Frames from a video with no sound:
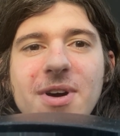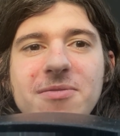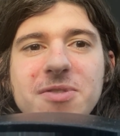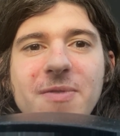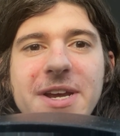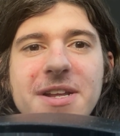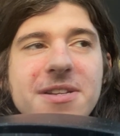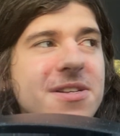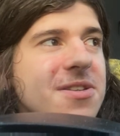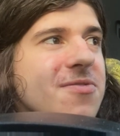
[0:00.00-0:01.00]
I was waiting
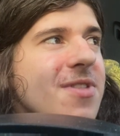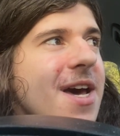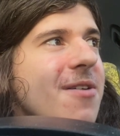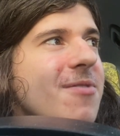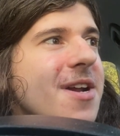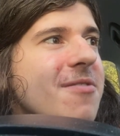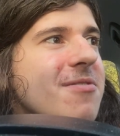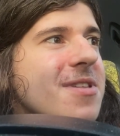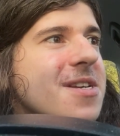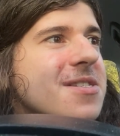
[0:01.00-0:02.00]
to do that when I
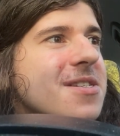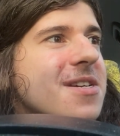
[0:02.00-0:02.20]
released